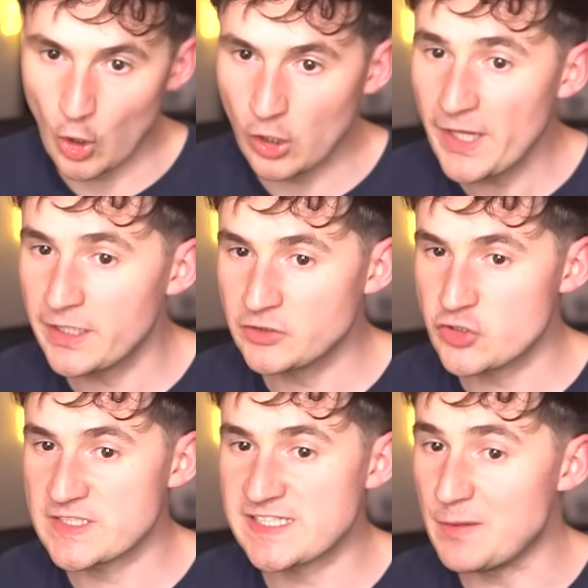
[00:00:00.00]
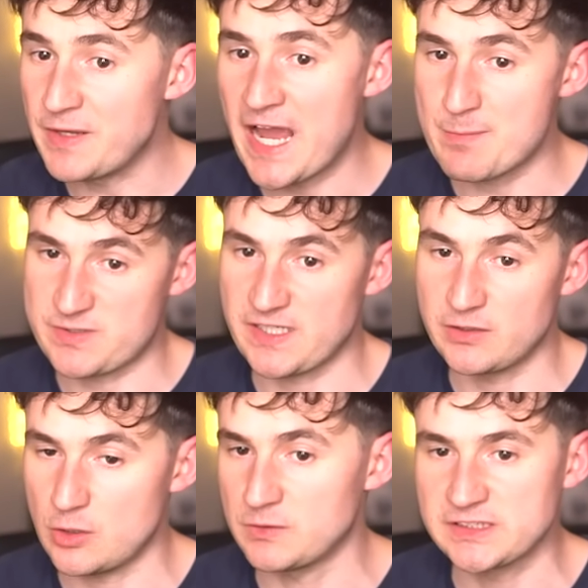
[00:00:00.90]
all heading to the same
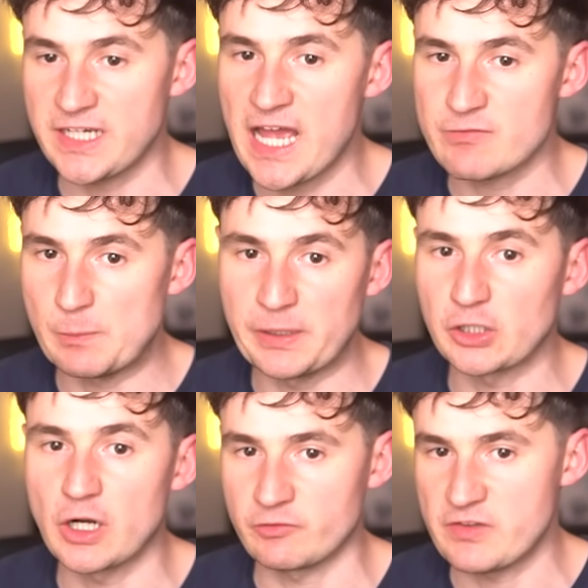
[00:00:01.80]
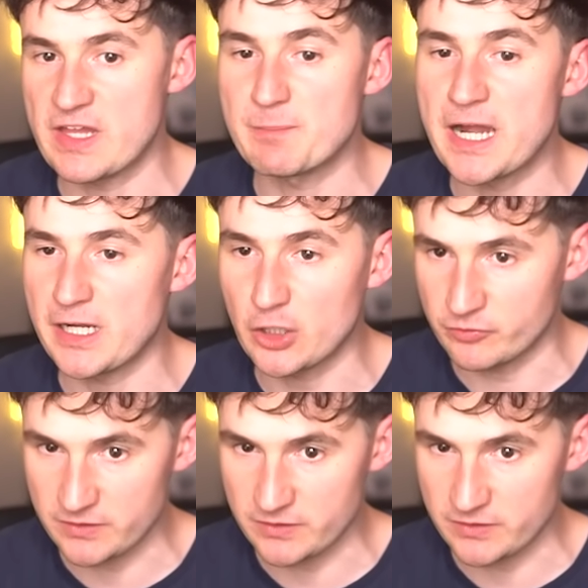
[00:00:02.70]
campsite. No one's gonna have a bigger R V than mine R